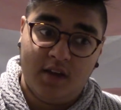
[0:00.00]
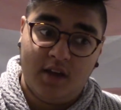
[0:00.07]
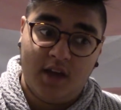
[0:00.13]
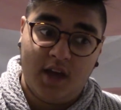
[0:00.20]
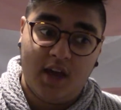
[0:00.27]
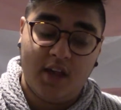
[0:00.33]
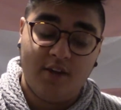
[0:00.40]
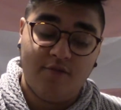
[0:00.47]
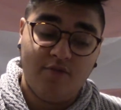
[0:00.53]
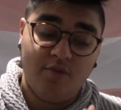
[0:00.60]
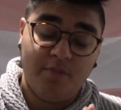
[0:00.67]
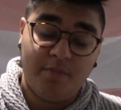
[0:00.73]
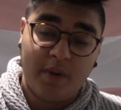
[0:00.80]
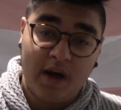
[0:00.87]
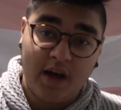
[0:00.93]
And if you
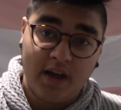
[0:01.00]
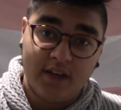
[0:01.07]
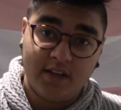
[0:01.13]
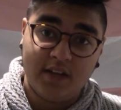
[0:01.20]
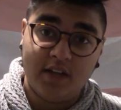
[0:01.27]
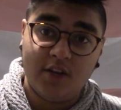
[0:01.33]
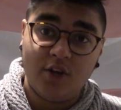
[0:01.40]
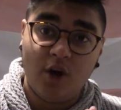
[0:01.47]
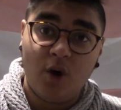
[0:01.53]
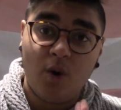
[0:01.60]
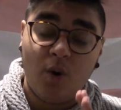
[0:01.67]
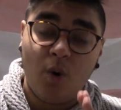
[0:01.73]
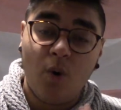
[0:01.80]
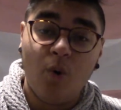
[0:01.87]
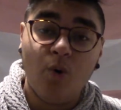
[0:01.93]
bind,
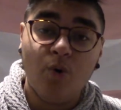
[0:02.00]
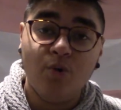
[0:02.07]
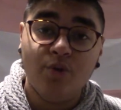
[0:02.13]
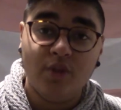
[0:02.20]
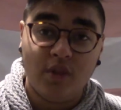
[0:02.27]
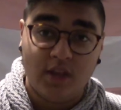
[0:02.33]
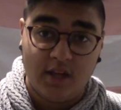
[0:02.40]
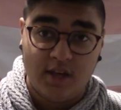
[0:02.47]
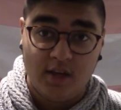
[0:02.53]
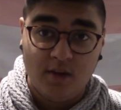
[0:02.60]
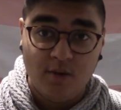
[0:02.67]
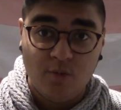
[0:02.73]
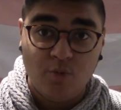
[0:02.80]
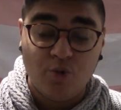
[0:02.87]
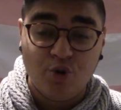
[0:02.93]
not
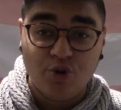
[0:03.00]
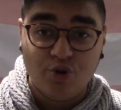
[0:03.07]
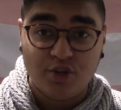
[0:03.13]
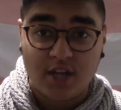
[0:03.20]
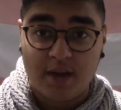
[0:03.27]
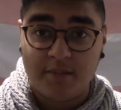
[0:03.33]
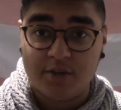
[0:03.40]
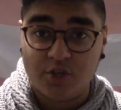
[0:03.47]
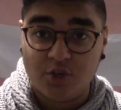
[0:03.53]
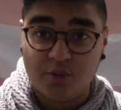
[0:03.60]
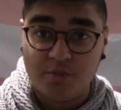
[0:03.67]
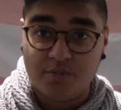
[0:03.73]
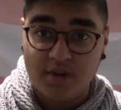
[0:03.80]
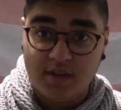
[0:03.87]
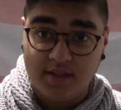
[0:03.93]
only will you damage your
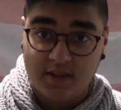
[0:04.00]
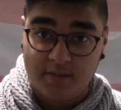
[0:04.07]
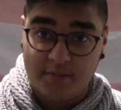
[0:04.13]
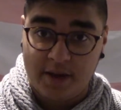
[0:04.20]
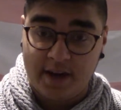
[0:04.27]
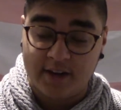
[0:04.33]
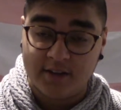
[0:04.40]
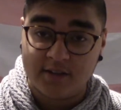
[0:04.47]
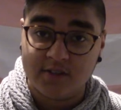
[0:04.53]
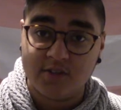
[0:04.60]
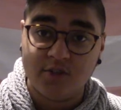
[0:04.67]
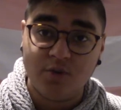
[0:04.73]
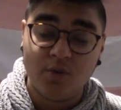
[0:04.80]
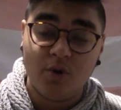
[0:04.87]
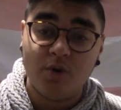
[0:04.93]
breathing patterns,
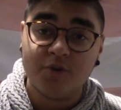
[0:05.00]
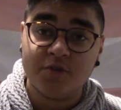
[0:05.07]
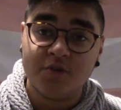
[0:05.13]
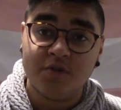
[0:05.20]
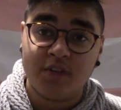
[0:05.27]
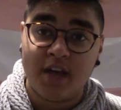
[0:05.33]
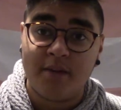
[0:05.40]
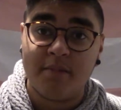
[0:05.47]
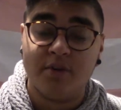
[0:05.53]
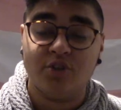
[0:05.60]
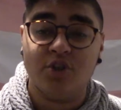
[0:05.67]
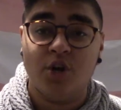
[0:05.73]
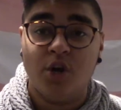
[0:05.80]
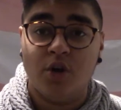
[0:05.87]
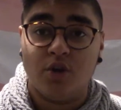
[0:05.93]
you will also
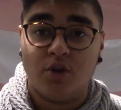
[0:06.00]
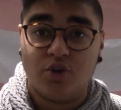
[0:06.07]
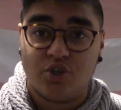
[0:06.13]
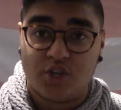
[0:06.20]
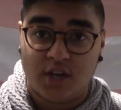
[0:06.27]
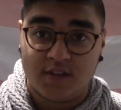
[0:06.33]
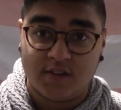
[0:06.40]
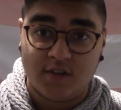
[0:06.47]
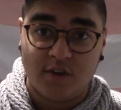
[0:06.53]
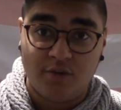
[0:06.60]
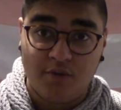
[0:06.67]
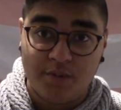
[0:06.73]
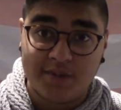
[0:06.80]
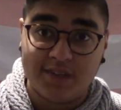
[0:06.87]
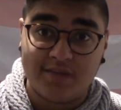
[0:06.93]
damage your chest and your
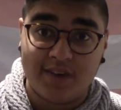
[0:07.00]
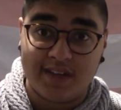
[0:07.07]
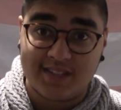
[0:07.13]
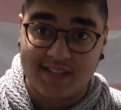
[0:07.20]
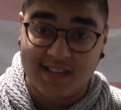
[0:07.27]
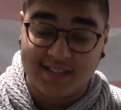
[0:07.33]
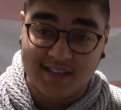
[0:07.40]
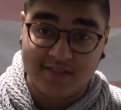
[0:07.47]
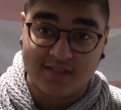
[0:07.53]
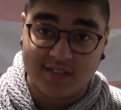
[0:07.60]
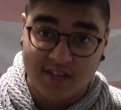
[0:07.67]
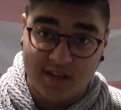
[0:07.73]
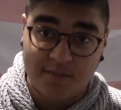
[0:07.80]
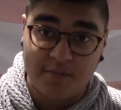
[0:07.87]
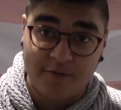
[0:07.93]
ribs, as I've
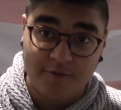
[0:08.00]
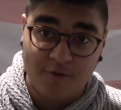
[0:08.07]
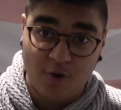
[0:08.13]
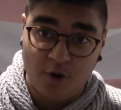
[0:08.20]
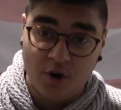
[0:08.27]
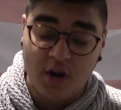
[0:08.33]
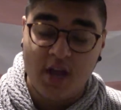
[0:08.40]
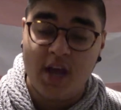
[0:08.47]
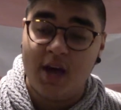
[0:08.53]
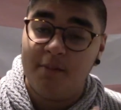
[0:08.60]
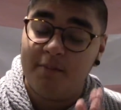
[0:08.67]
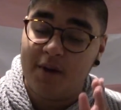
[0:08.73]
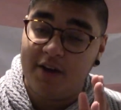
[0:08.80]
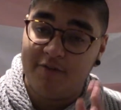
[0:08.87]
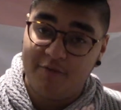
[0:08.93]
said before.
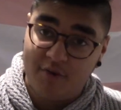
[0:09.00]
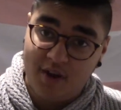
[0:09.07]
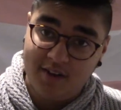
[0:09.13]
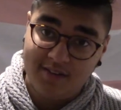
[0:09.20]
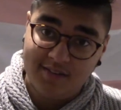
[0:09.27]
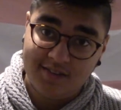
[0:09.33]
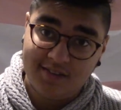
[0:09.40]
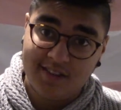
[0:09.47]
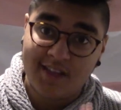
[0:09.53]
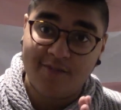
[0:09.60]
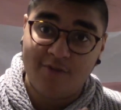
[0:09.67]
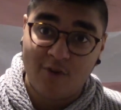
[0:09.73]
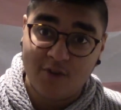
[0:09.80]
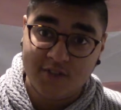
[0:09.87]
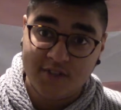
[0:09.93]
My friend that
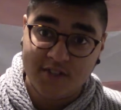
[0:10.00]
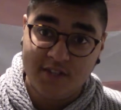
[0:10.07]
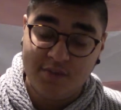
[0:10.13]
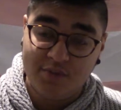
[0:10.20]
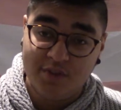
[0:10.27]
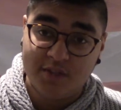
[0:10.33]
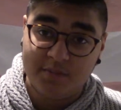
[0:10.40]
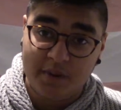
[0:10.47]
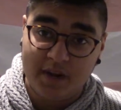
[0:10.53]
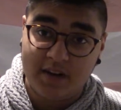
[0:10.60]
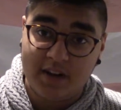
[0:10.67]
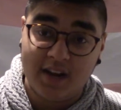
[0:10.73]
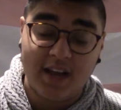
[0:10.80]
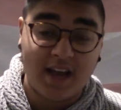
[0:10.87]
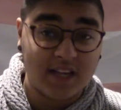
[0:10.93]
falls asleep with his binder
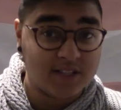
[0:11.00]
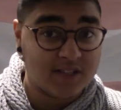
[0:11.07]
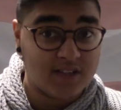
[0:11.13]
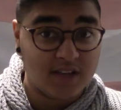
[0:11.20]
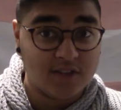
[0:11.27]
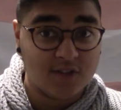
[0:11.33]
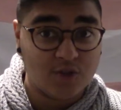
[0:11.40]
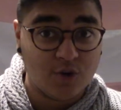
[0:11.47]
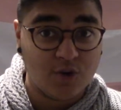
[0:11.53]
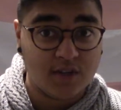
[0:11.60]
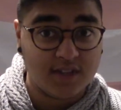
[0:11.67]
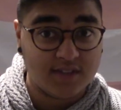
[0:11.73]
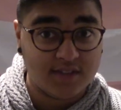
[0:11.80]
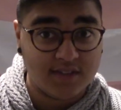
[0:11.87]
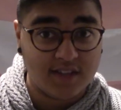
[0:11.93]
and has done so
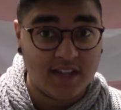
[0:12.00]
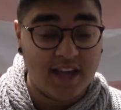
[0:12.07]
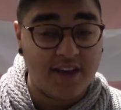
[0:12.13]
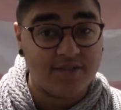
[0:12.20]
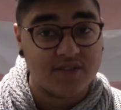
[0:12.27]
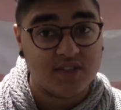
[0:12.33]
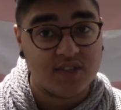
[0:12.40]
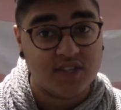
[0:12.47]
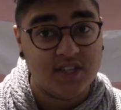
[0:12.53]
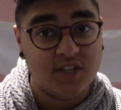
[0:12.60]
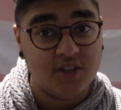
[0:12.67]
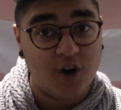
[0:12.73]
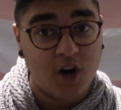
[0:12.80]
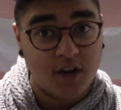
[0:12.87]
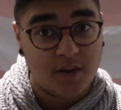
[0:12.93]
consistently ever since he
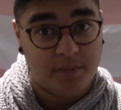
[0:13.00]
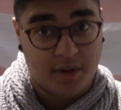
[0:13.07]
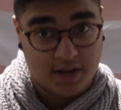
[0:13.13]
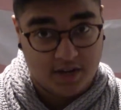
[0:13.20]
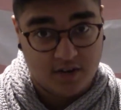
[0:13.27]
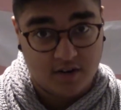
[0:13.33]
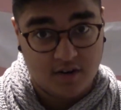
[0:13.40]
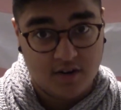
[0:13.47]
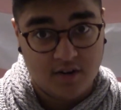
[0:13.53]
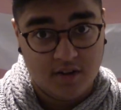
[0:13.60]
got a binder